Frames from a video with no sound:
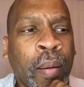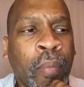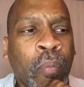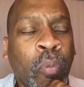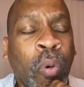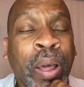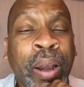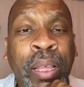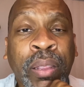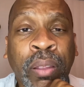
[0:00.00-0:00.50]

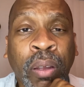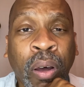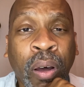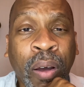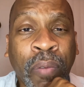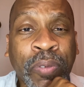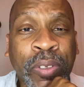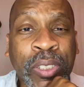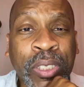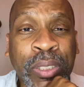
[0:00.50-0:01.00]
one of the
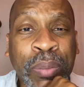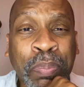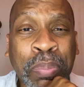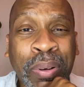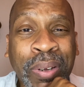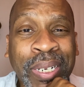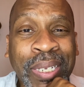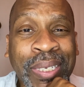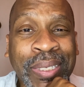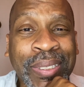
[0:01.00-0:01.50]
officers
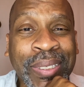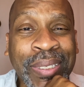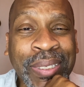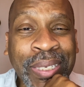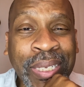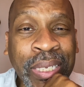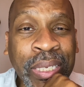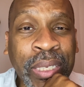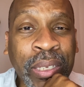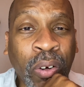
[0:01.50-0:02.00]
put his
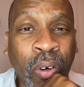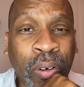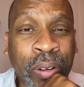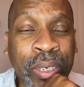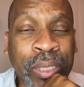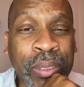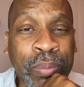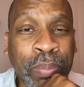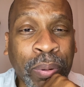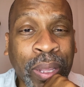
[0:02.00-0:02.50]
knee on
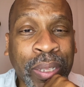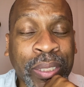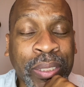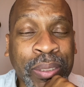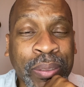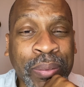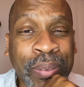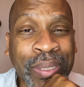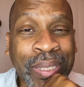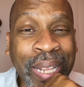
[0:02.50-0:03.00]
his
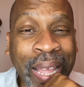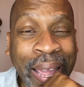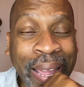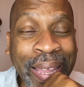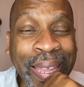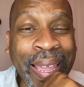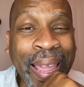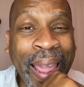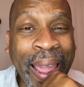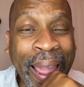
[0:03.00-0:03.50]
brother's
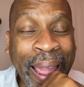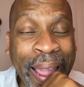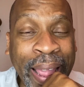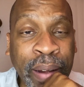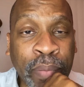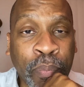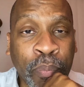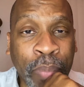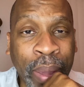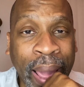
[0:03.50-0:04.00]
neck
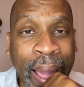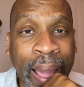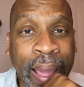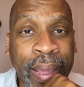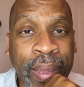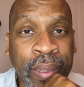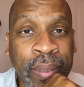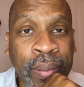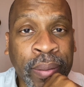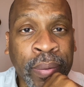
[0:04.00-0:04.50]
and
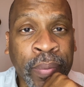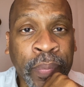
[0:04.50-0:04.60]
back.